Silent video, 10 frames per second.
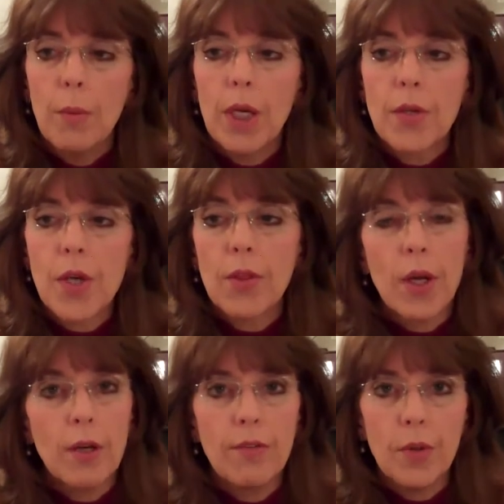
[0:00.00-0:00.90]
because I
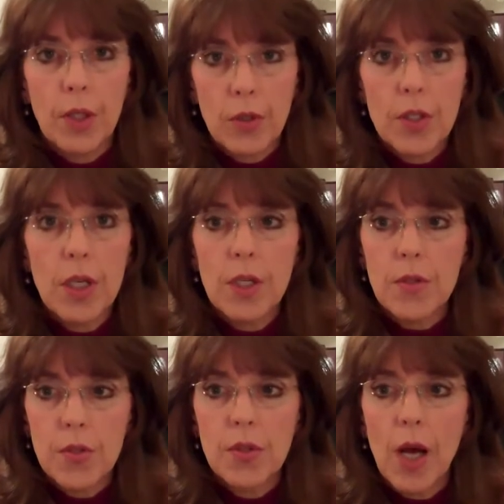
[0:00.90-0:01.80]
thought I'd feel guilty
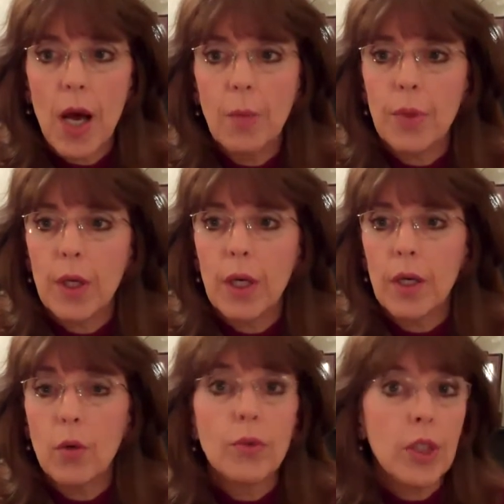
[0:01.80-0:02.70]
and stop
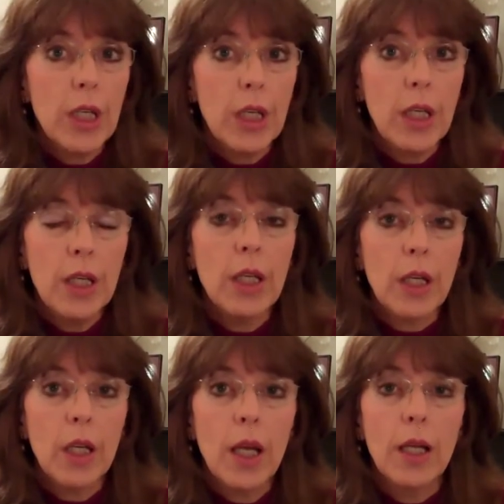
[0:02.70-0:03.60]
overeating.